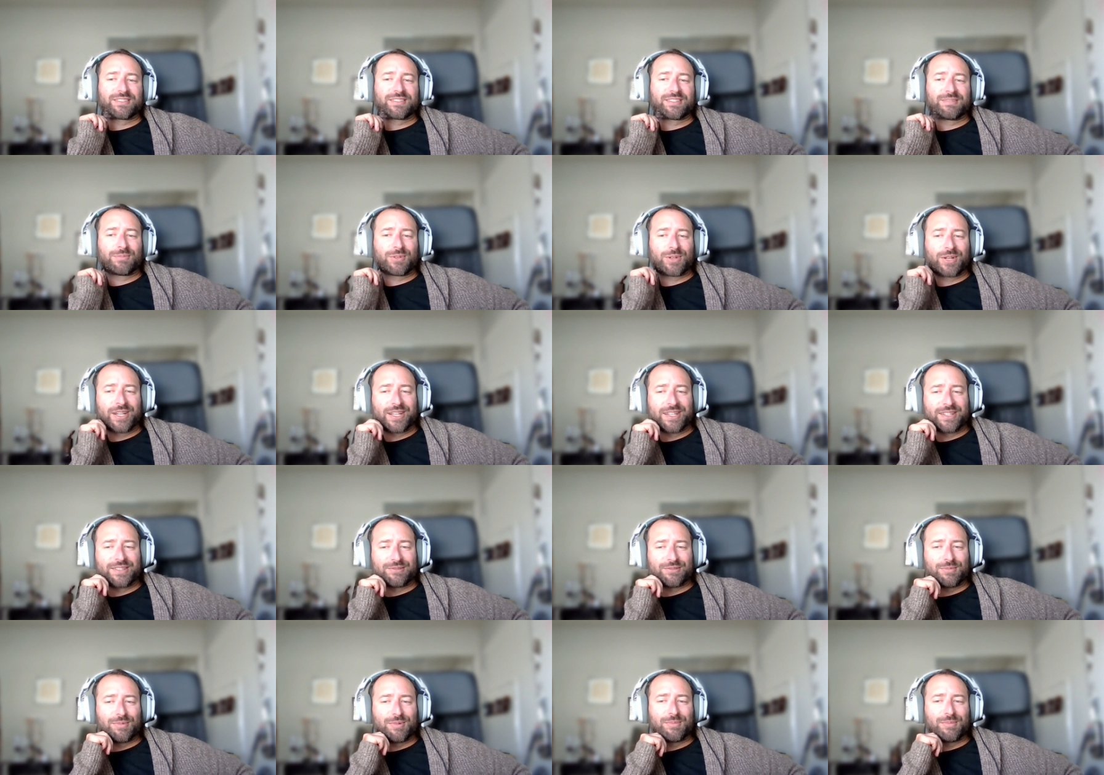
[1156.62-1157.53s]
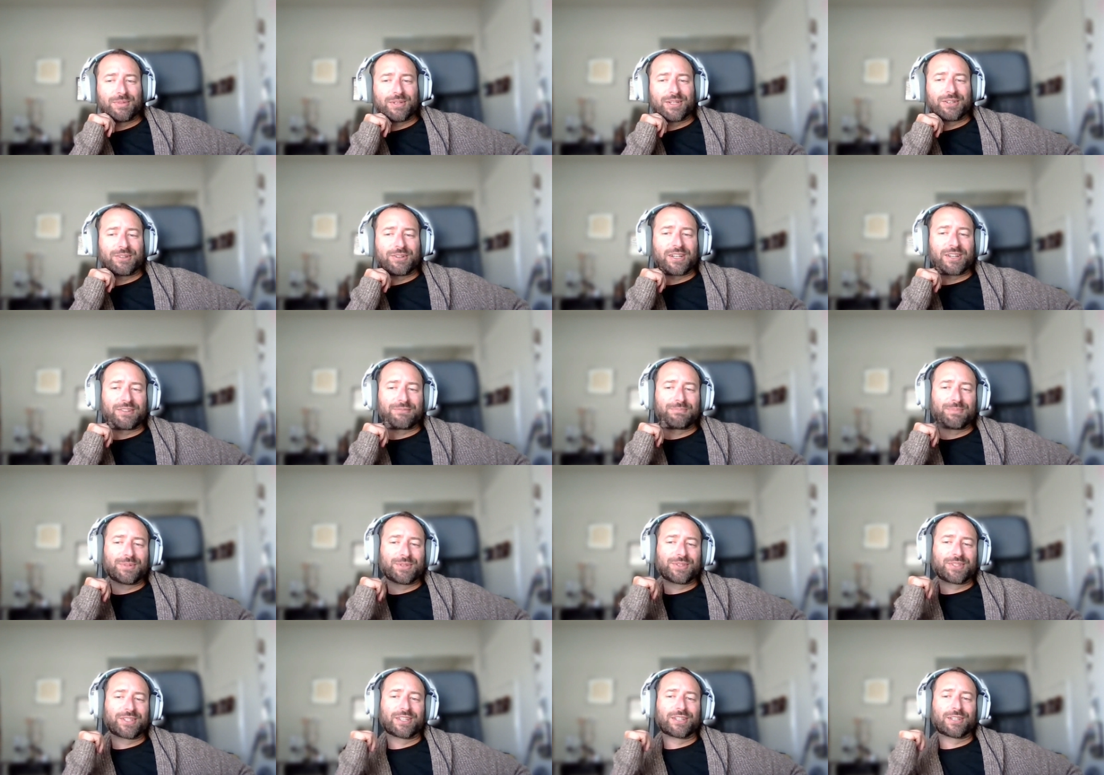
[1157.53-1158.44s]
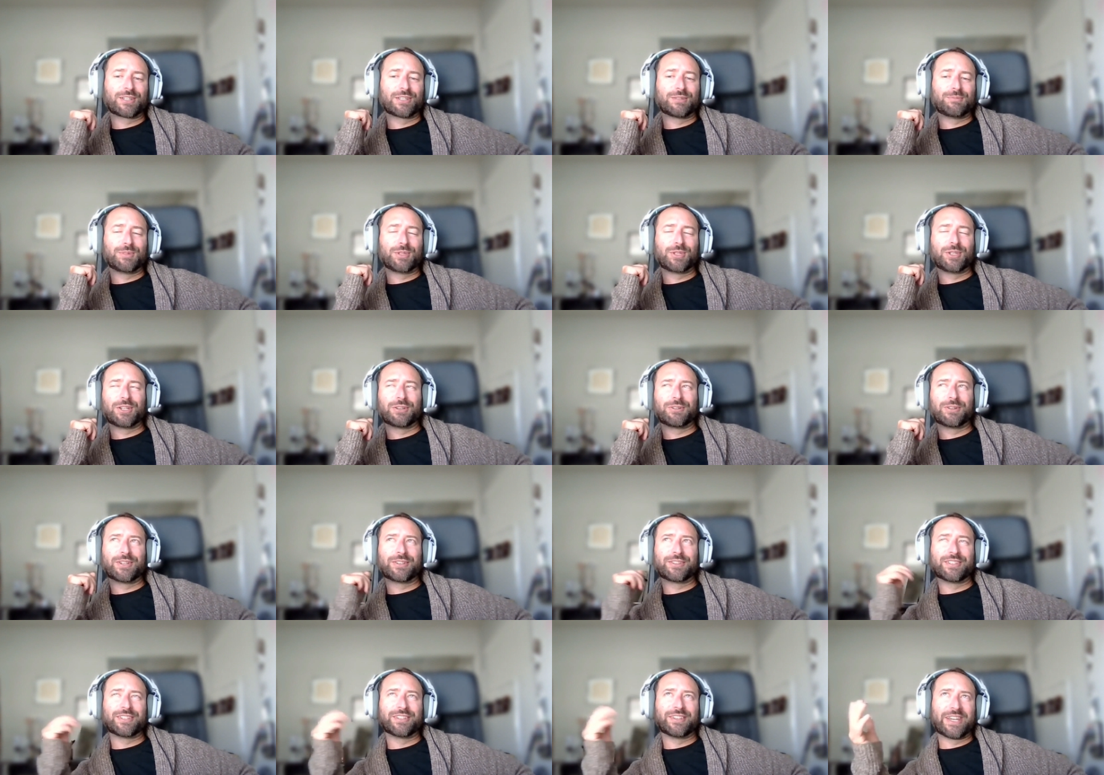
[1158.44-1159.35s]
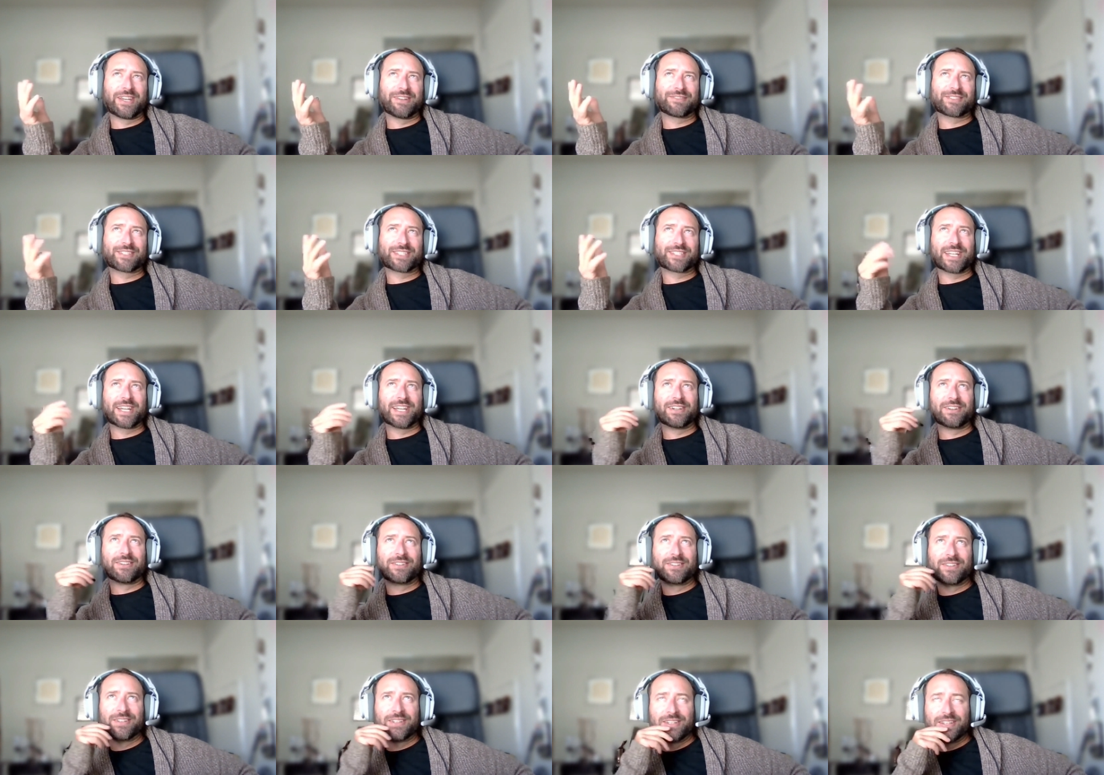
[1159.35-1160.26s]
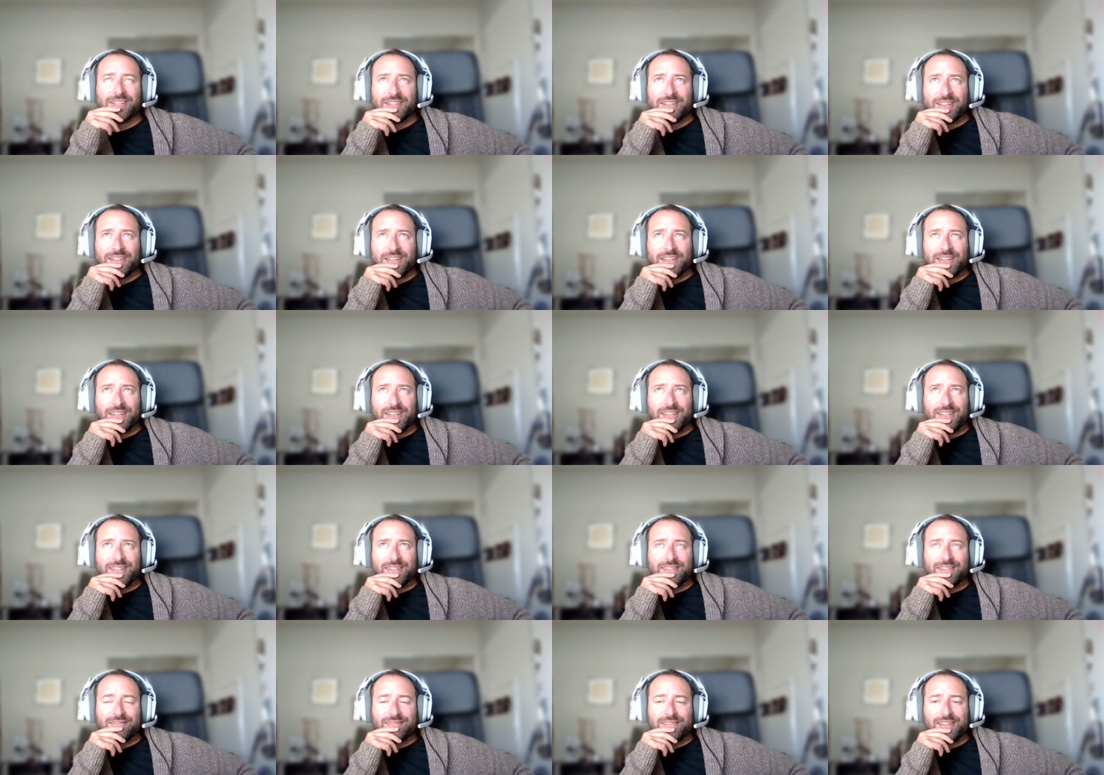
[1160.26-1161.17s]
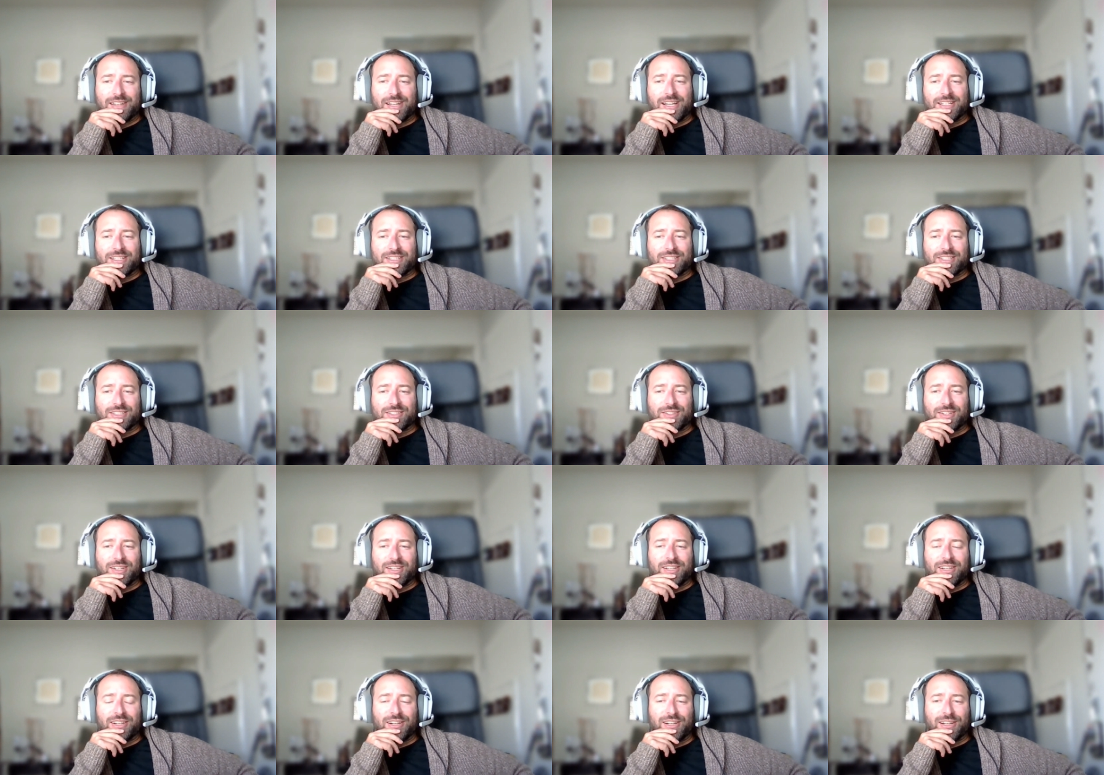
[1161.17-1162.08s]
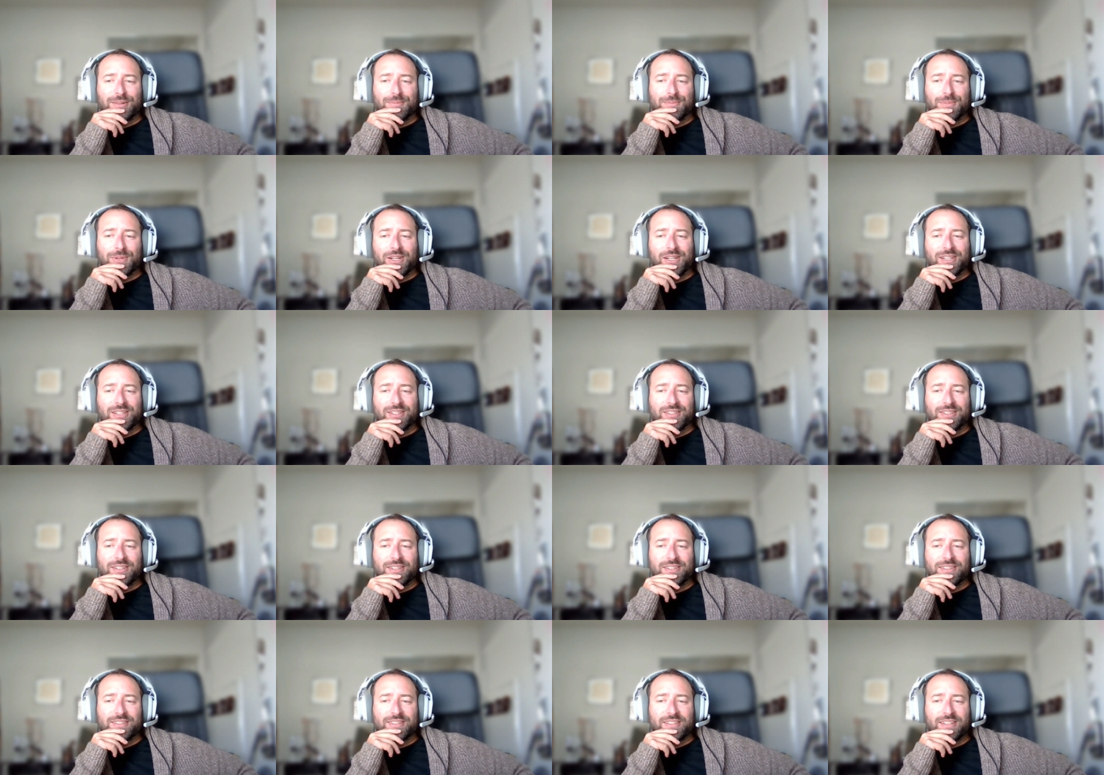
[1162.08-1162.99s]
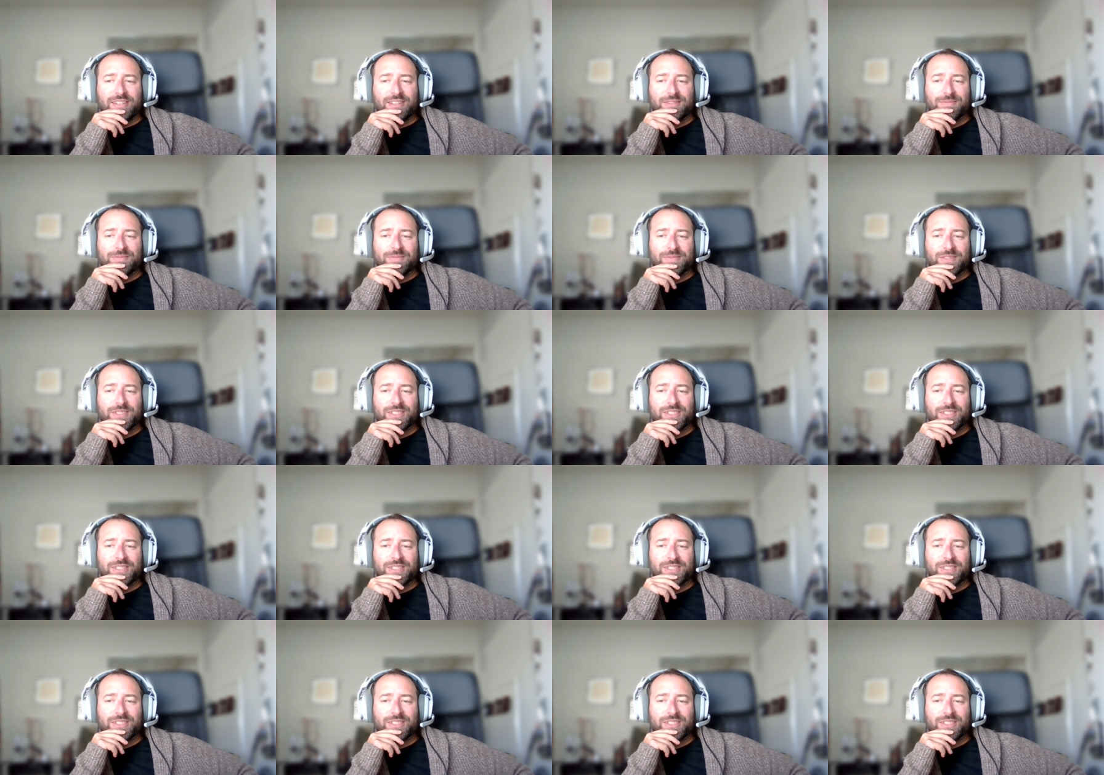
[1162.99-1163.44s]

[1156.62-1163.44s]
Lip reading: Brands would be better off building a community around the lifestyle and not just trying to hawk product all the time.